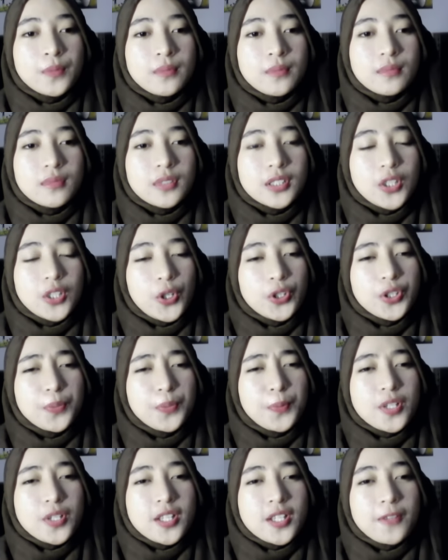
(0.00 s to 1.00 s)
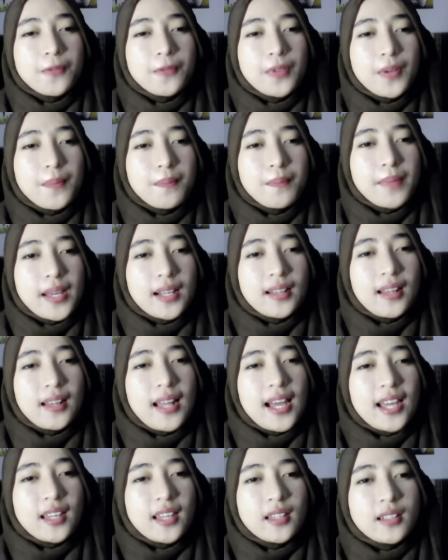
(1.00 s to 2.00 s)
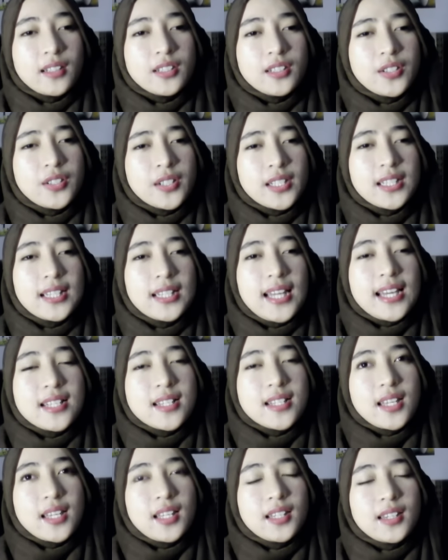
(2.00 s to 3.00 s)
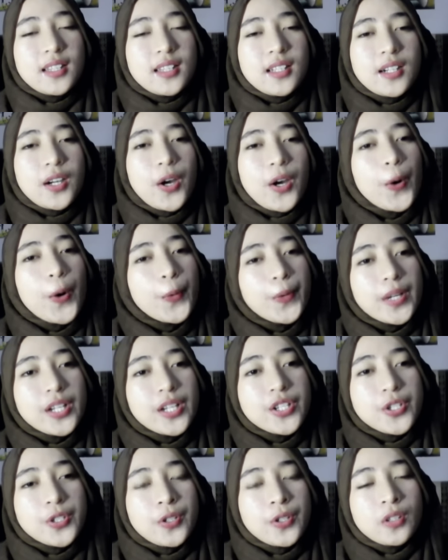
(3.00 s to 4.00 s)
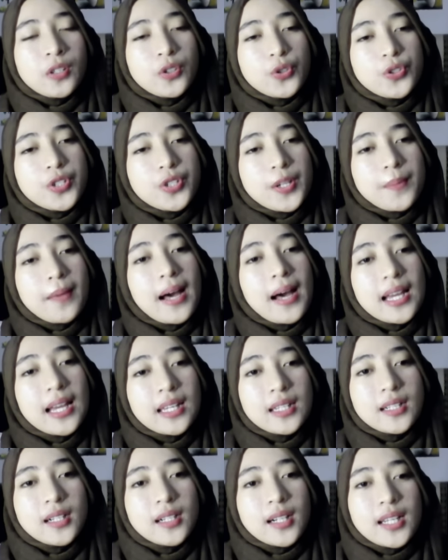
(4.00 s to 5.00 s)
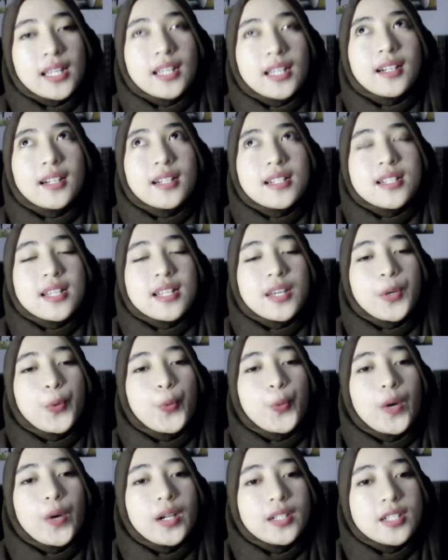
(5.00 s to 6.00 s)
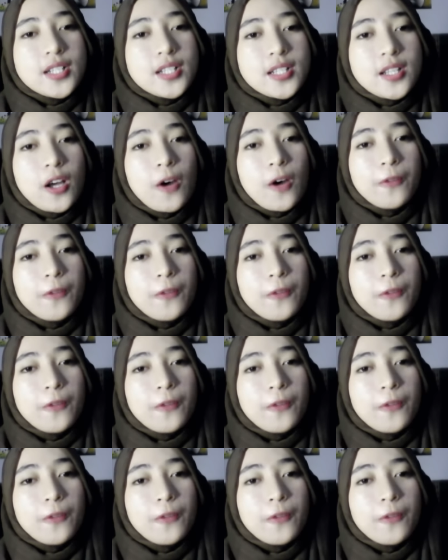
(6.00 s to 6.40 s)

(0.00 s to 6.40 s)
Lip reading: So the positive impact, like the realizing the courage to dream higher, increasing awareness of